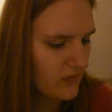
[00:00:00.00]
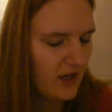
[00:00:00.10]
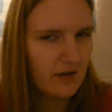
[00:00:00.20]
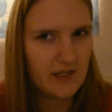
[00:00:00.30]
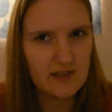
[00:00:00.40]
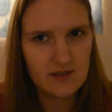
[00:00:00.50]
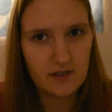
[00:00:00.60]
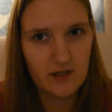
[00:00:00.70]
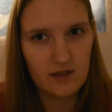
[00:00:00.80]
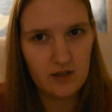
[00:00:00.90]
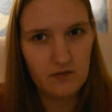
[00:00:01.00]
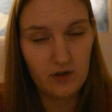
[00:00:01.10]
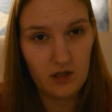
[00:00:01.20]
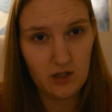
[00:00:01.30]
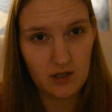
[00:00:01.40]
And yesterday
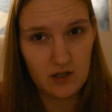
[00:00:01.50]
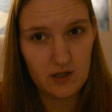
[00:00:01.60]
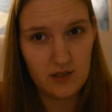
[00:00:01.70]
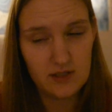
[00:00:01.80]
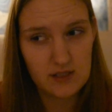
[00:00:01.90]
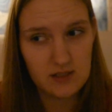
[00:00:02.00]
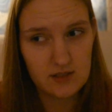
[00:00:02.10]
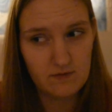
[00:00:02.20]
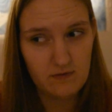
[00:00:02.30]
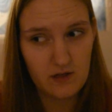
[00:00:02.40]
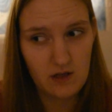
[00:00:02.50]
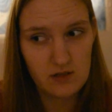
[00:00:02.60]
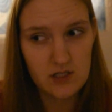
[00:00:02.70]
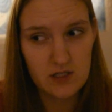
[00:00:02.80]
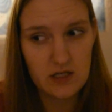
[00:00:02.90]
evening I fell
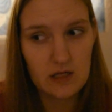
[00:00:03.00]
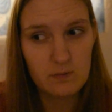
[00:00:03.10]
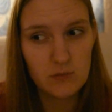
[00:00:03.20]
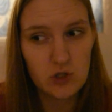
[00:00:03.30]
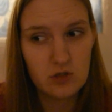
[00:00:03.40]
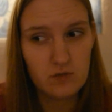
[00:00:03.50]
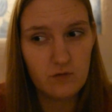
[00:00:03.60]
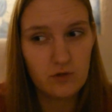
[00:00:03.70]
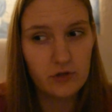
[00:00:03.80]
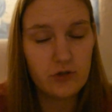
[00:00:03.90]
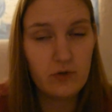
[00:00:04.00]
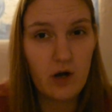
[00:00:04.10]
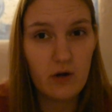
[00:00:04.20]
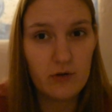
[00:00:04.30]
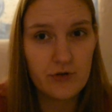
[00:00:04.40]
asleep for 2
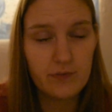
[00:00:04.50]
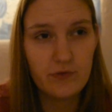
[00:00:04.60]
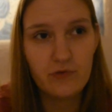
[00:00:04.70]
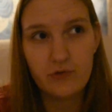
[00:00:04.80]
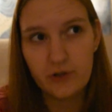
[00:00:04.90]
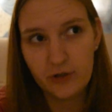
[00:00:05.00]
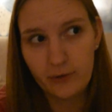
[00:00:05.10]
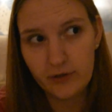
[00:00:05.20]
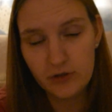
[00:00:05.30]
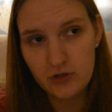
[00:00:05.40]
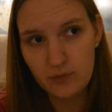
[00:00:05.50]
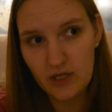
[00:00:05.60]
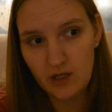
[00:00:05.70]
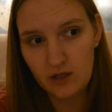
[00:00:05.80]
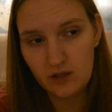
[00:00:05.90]
hours before going to
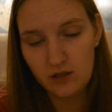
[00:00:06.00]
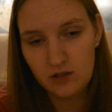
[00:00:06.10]
bed.